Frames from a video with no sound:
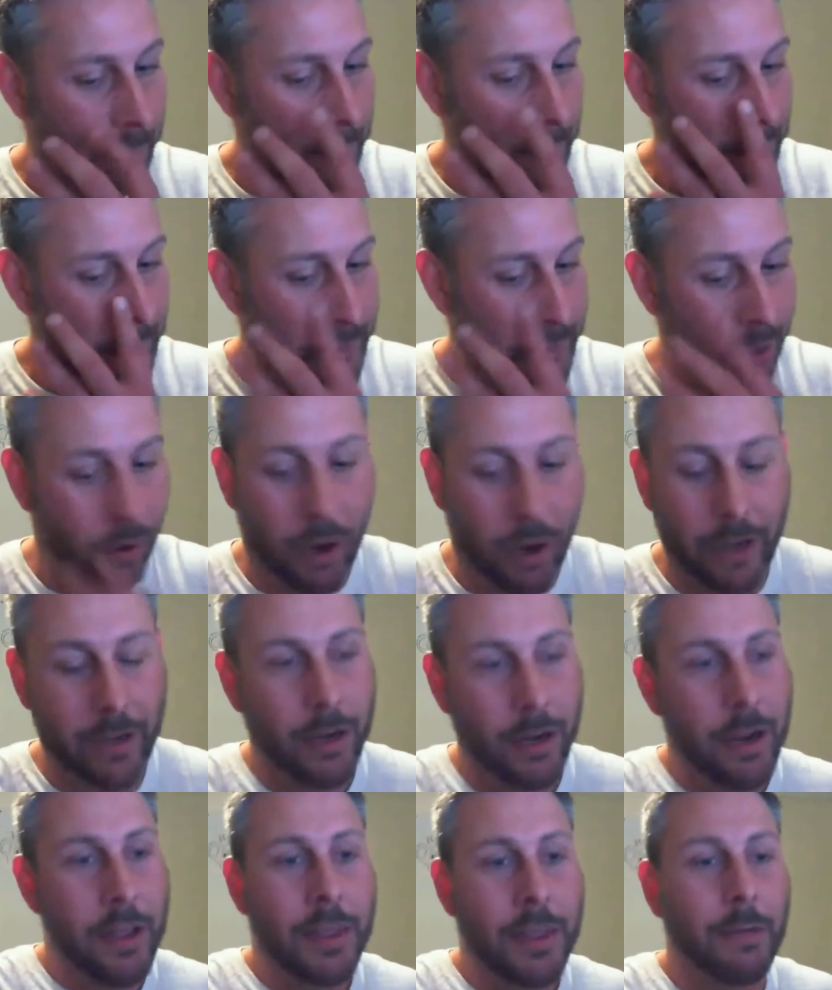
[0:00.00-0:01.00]
so
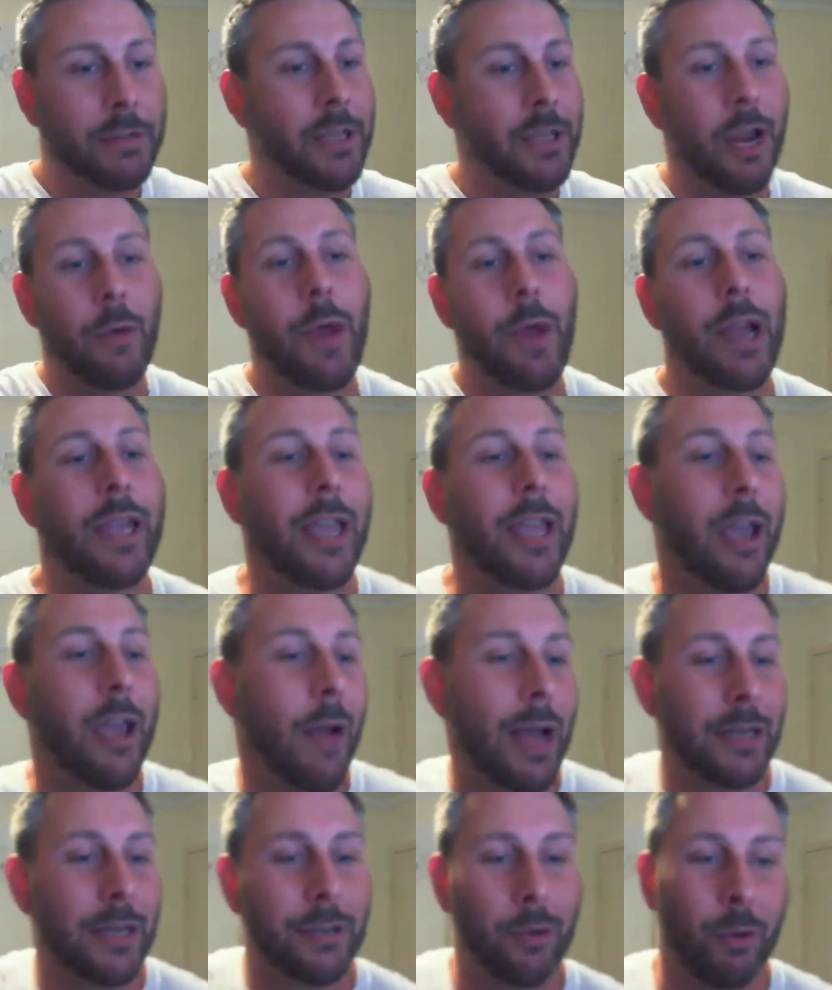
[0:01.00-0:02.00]
there was no way I could go
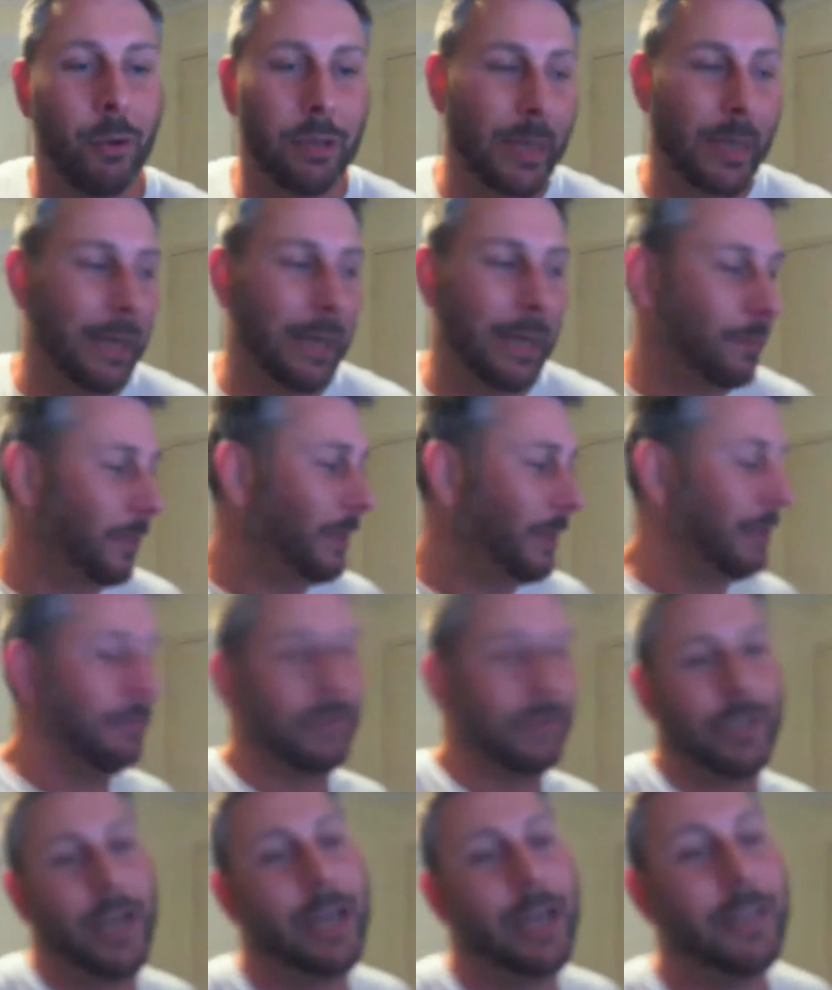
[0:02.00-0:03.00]
out and talk to people, and there was
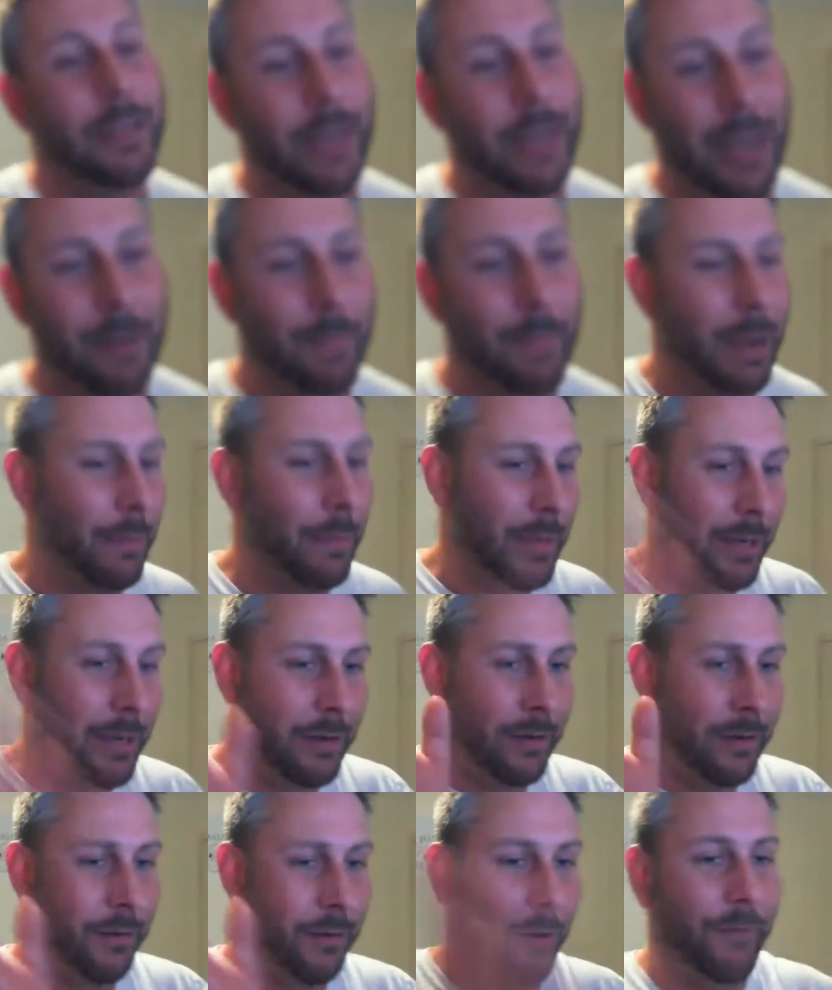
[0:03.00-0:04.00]
chasing down mum and
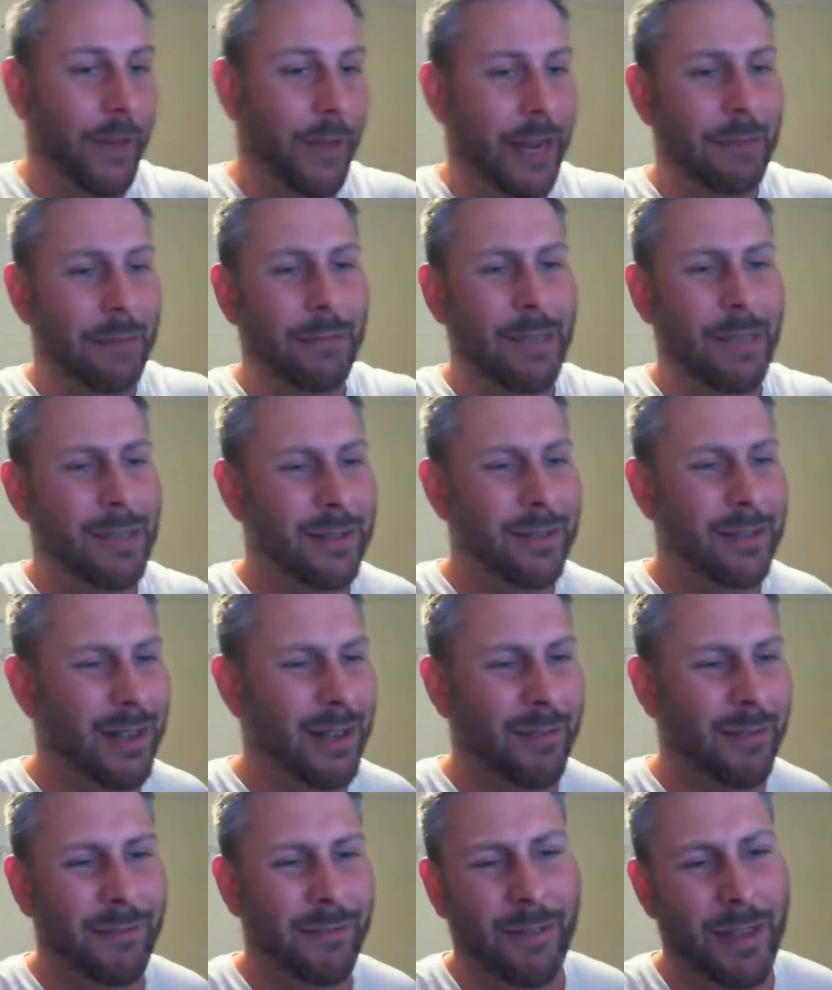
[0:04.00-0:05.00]
like families and
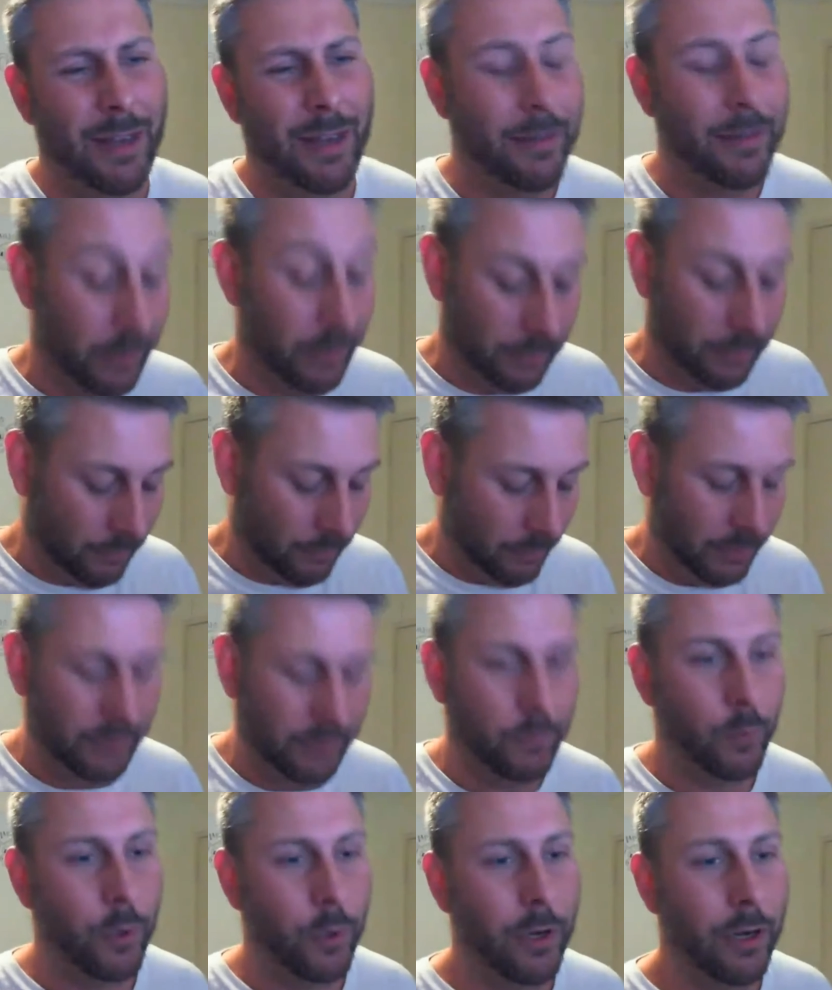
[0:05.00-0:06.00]
stuff like that. Just
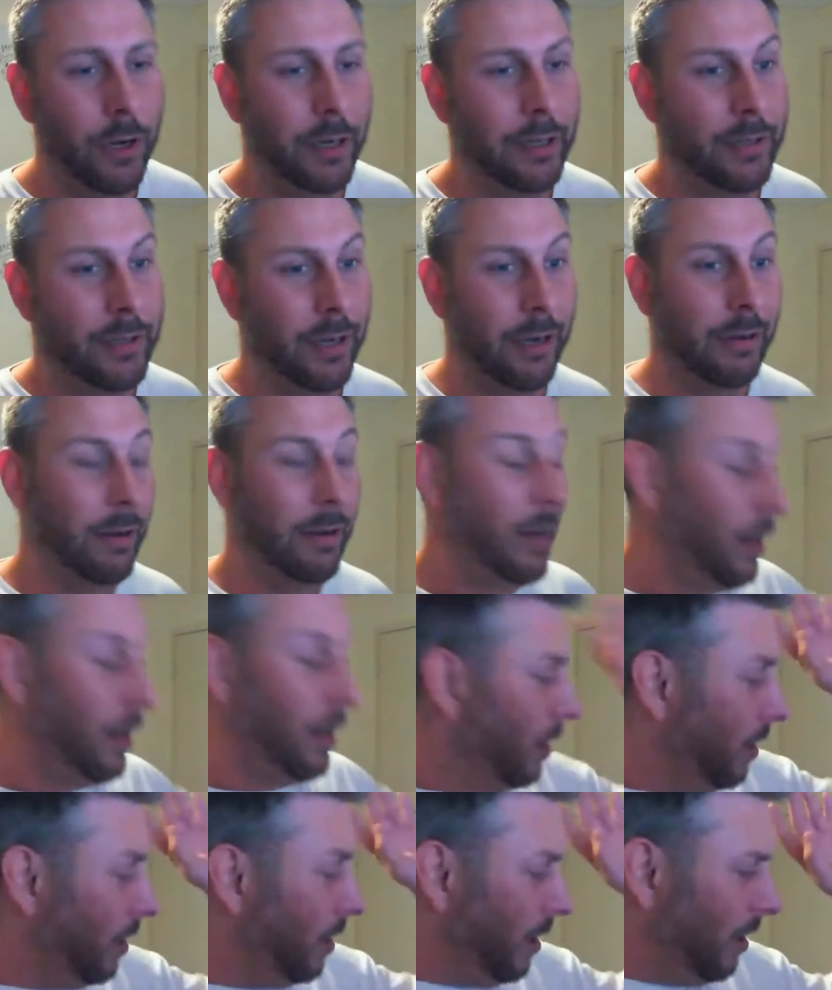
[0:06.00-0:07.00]
didn't work. So
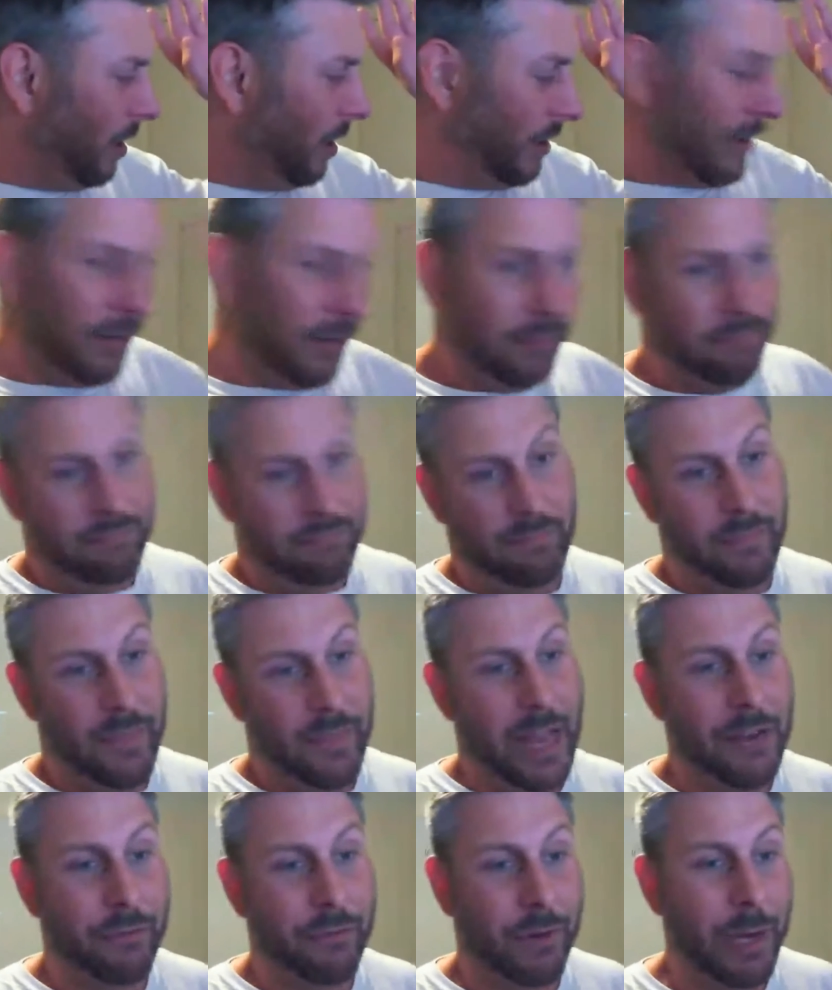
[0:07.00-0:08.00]

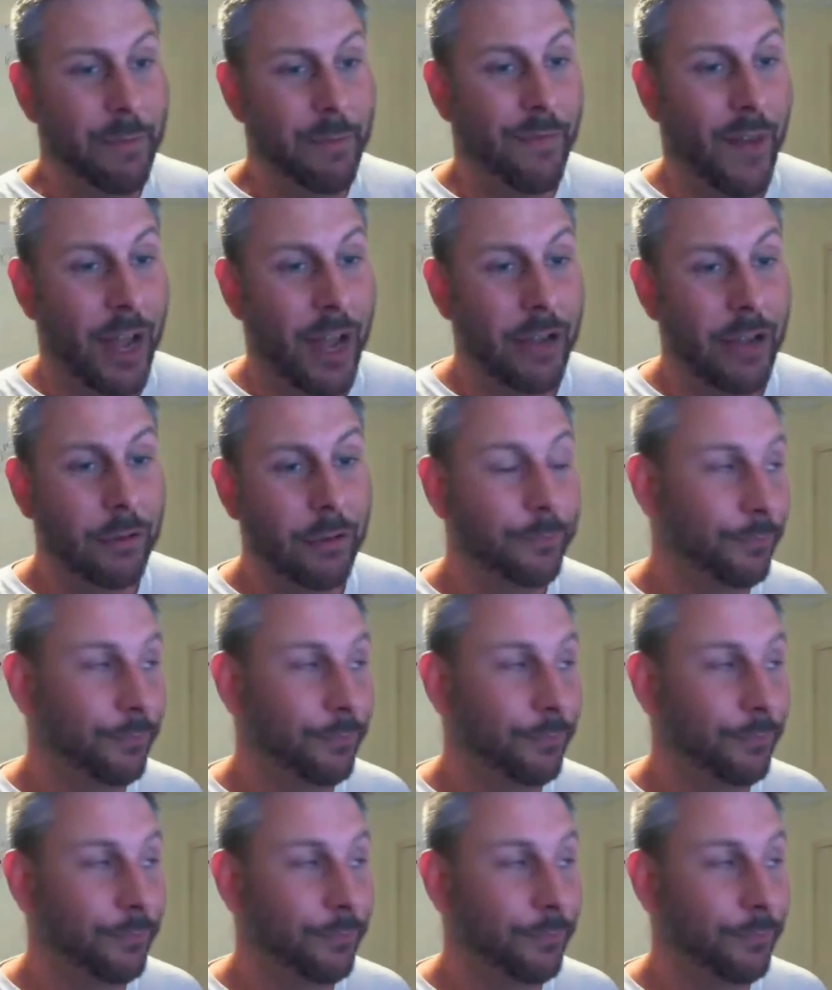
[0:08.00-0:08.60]
that dream failed.